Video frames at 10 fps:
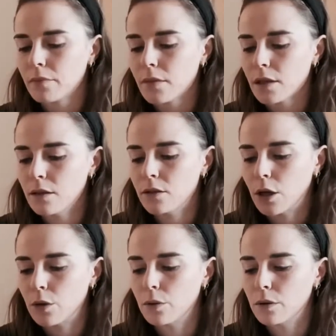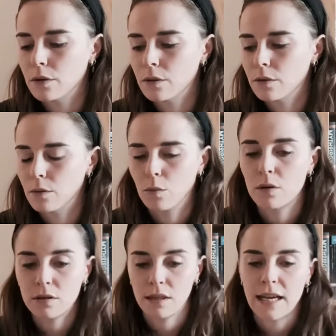So
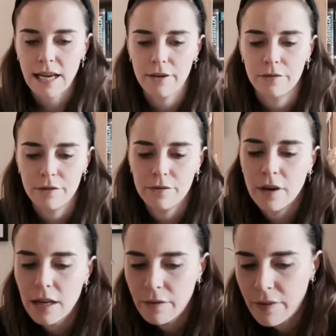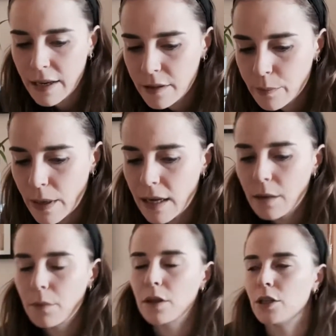once I have the Filofax back,
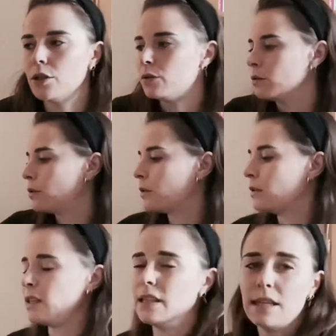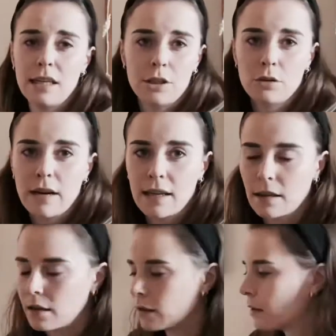I'm going to use the yearly
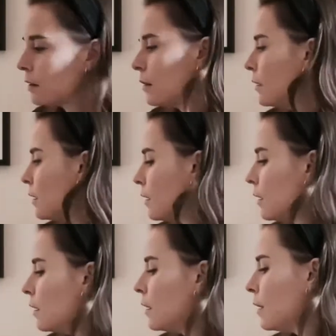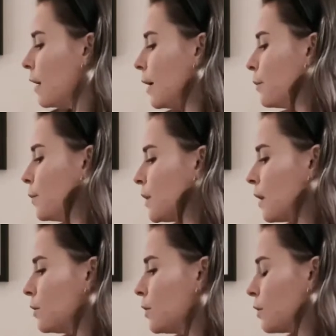tracker, which
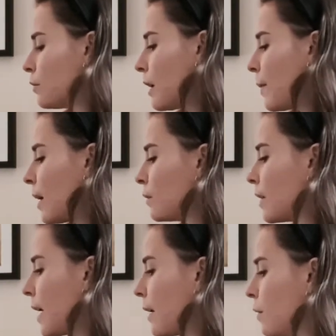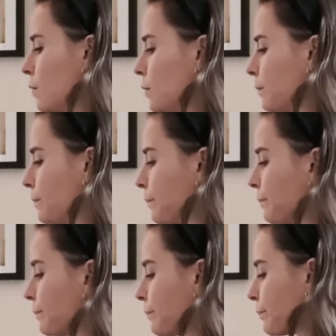I'll just grab out now.
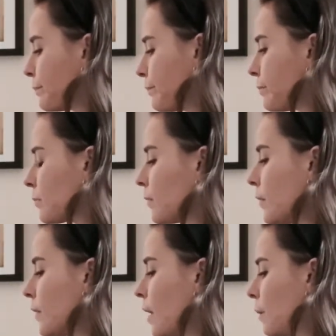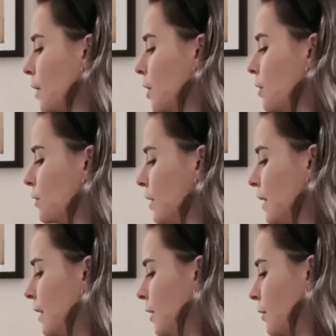I'm going to use the
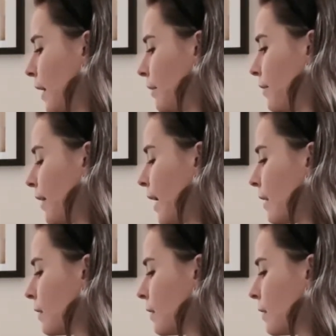yearly tracker for that,